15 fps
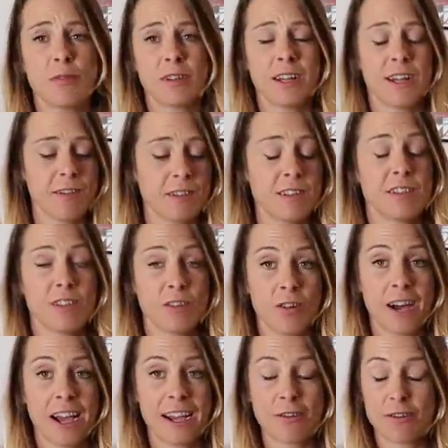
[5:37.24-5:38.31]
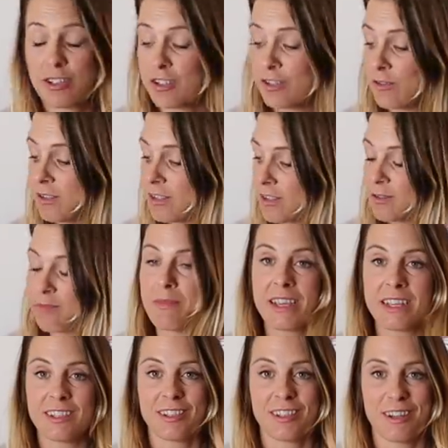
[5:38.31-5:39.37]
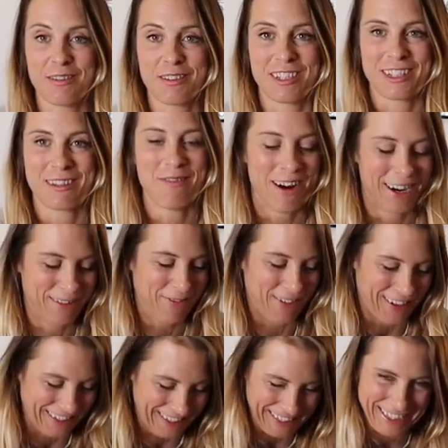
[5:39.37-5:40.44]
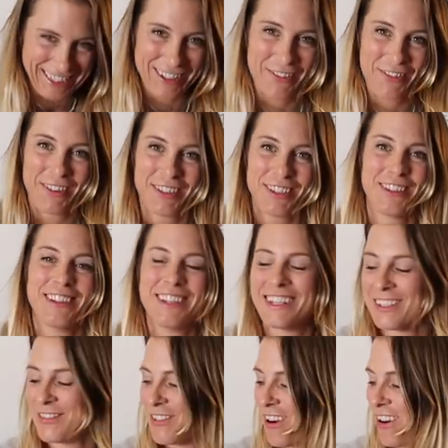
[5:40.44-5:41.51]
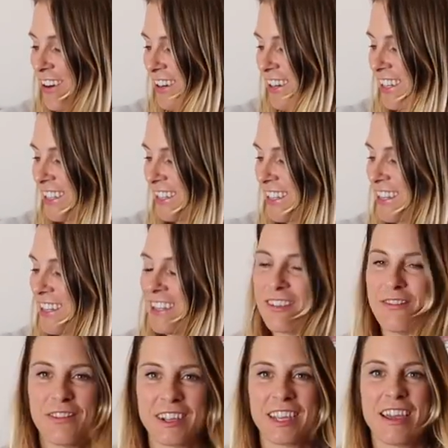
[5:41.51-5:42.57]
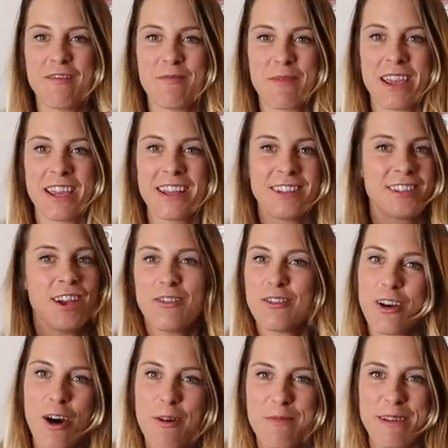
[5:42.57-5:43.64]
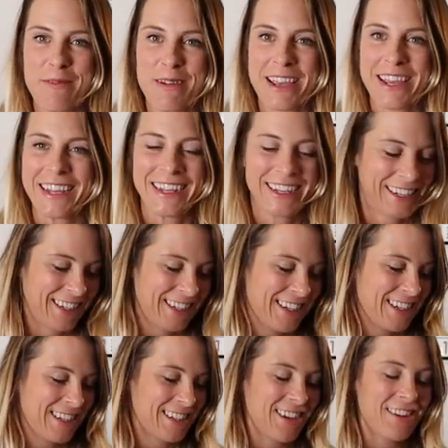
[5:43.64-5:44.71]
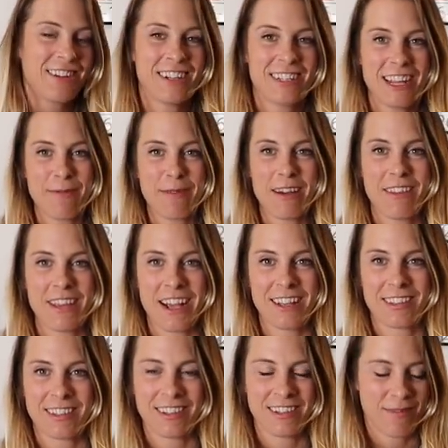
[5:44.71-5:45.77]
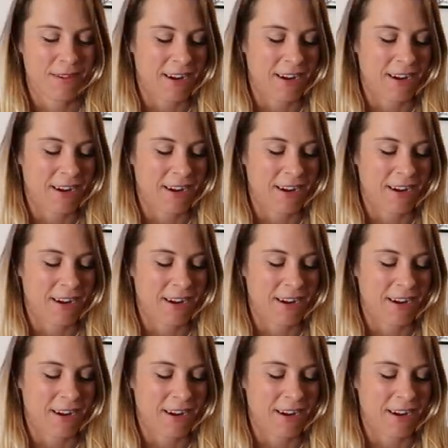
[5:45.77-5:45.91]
point out, this is not a how-to. This is me servicing my bike. So if I'm doing this wrong, forgive me, don't copy me. So I'm going to tap out the axle and the